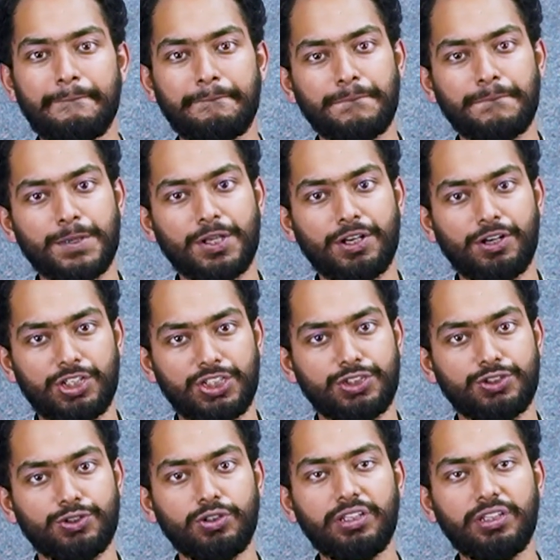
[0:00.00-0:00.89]

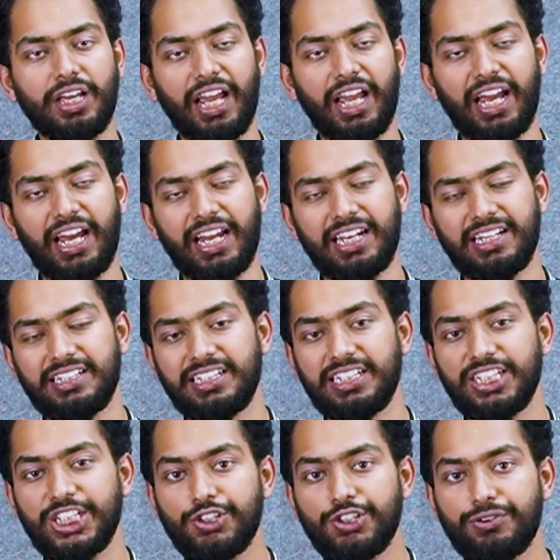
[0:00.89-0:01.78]
control and
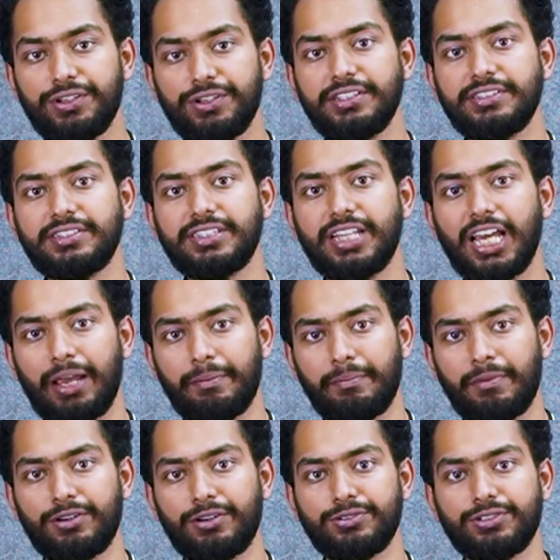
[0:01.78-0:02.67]
increase the
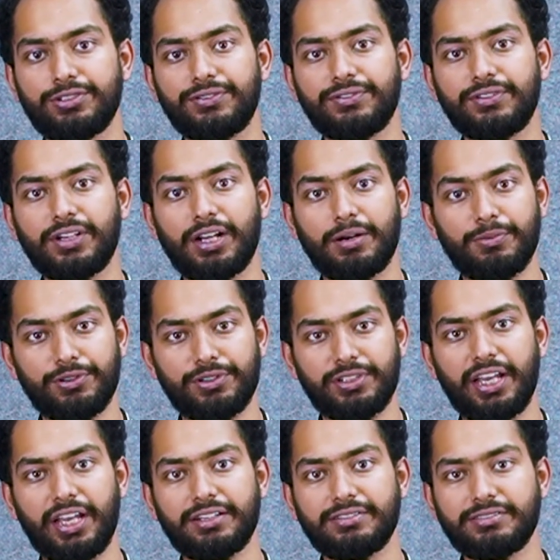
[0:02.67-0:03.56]
amount of carbon
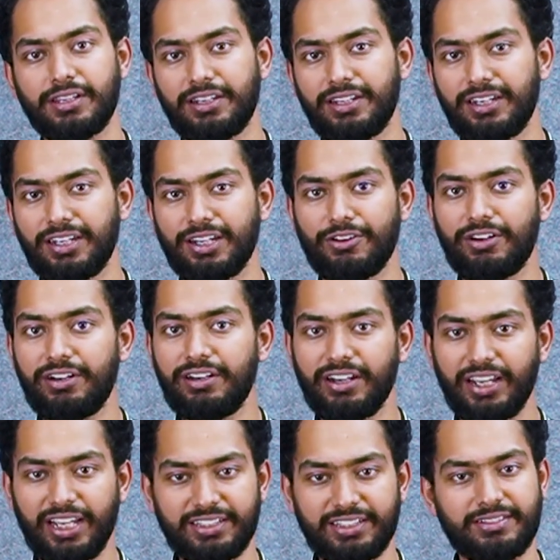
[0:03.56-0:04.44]
dioxide in our
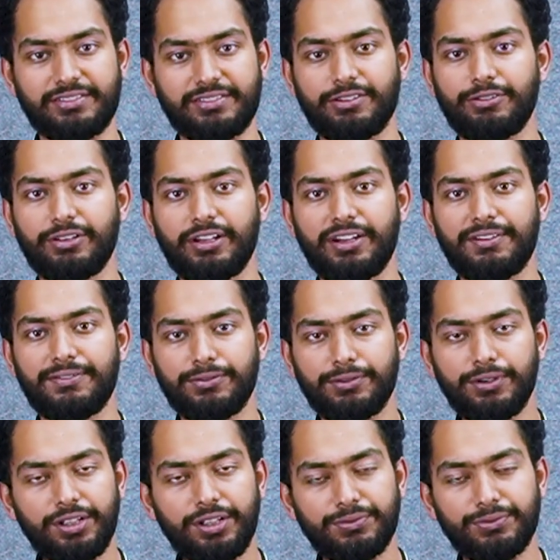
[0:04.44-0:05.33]
extracellular
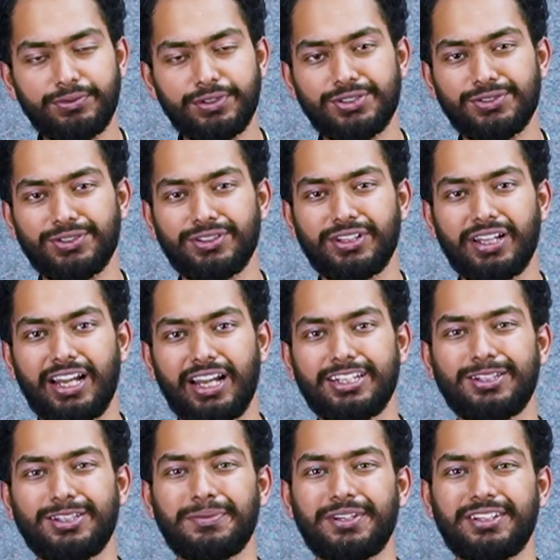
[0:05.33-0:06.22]
fluid, which will
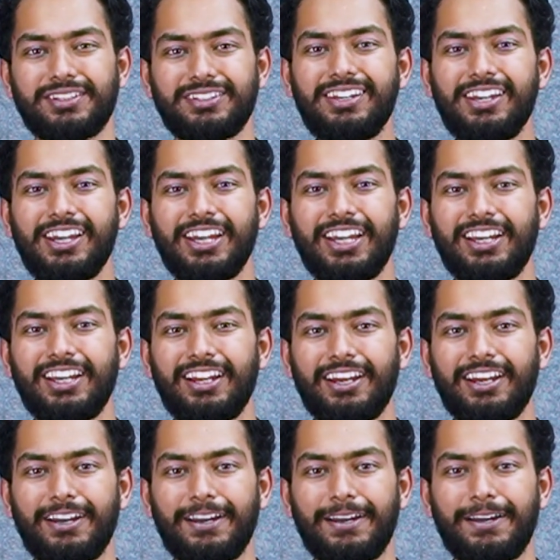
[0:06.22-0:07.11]
ultimately
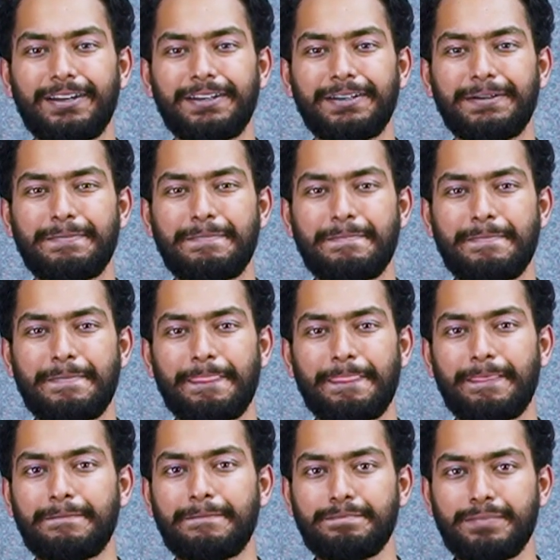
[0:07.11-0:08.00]

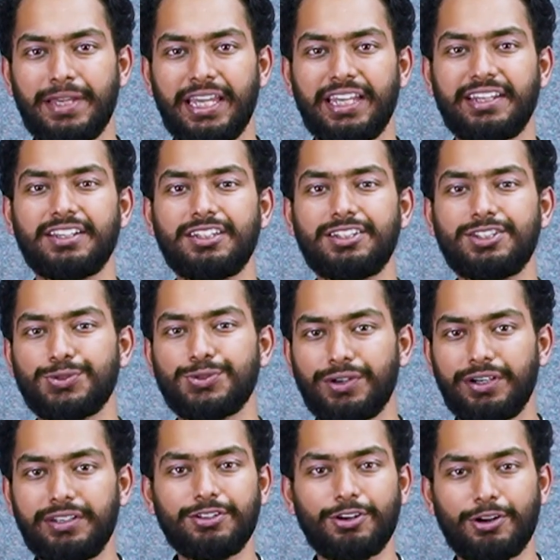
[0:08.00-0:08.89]
make it to
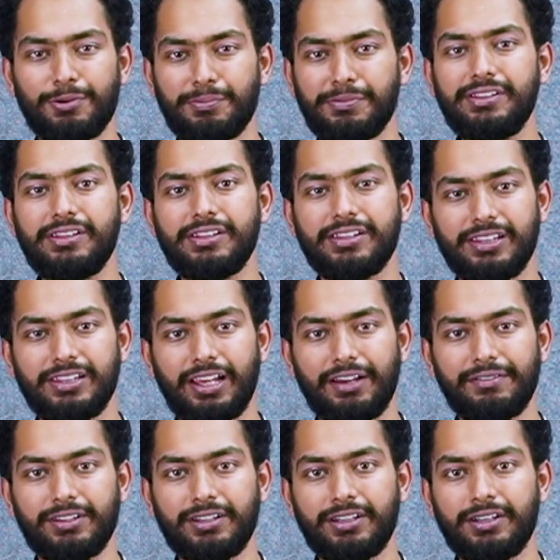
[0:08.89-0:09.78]
a normal
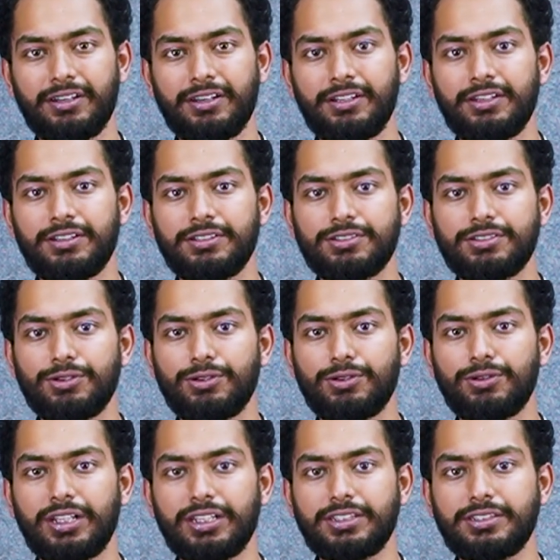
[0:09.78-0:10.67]
level. So
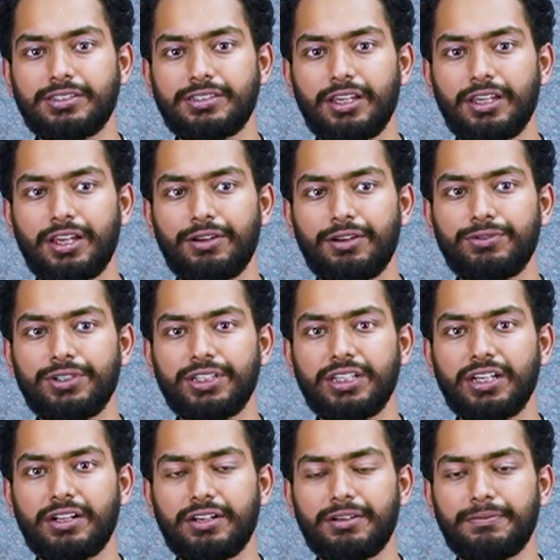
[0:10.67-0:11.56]
let's say we
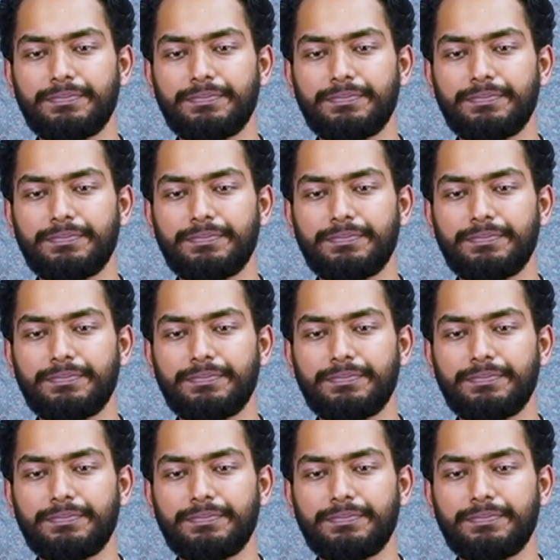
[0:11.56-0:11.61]
are